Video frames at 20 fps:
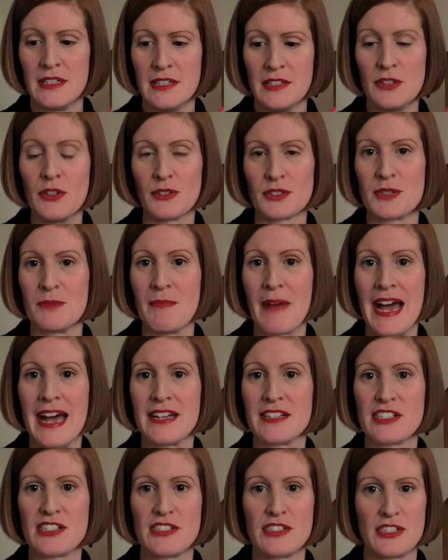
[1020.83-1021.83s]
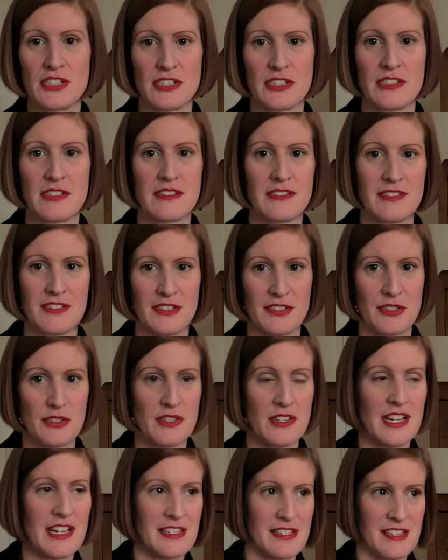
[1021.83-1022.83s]
Not to match, just
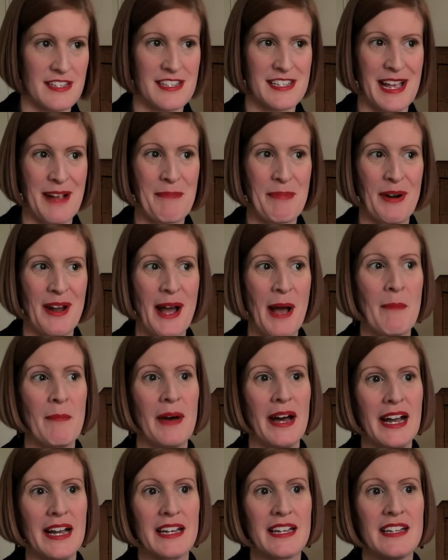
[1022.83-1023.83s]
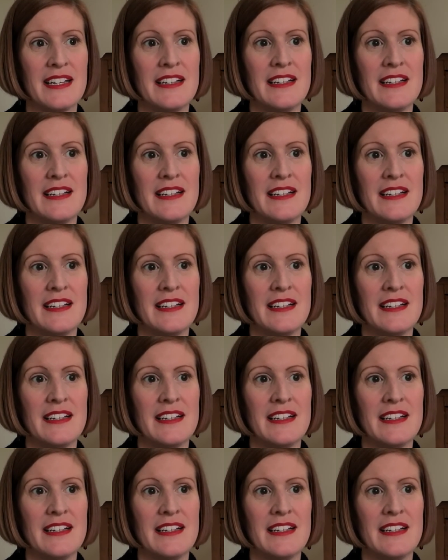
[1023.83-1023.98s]
as a separate handbag.